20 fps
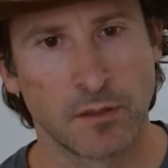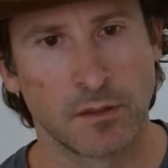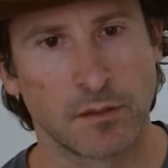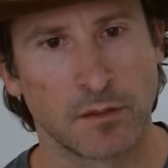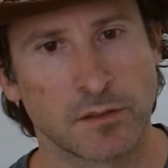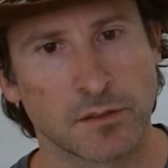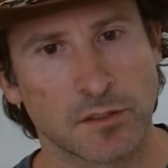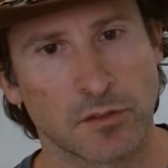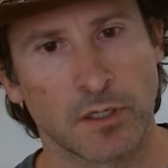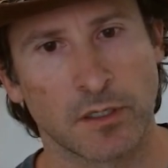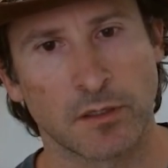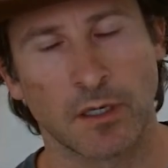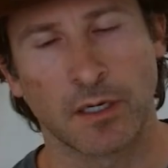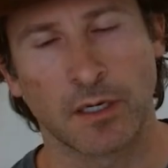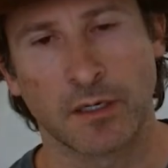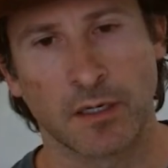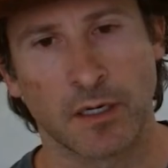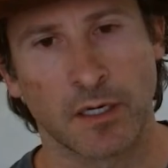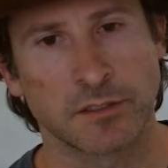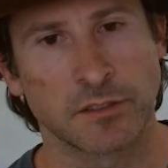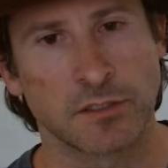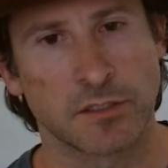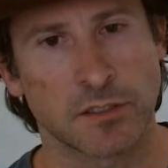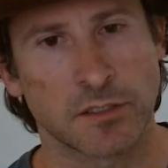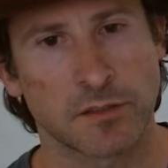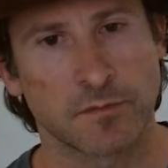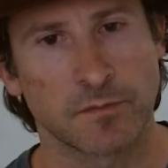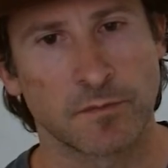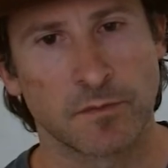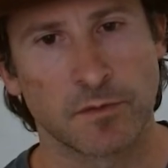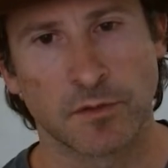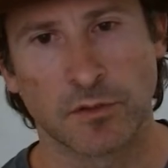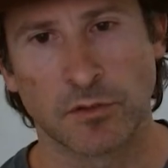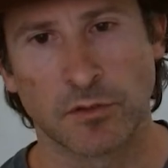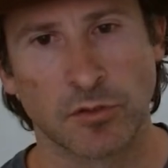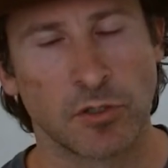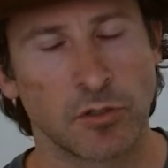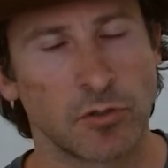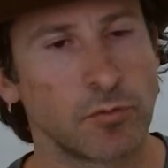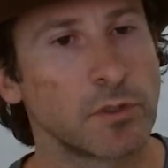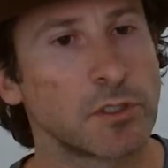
So I just, when we